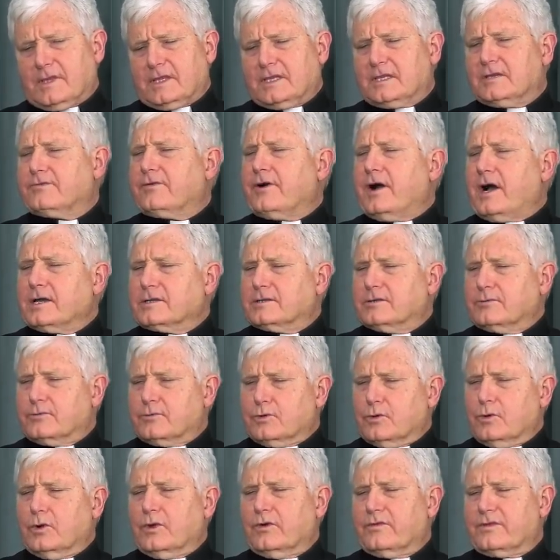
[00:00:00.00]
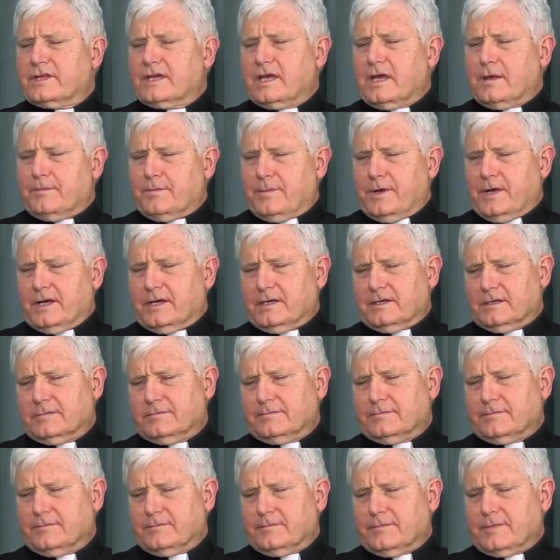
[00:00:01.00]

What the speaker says: divide the rule of the empire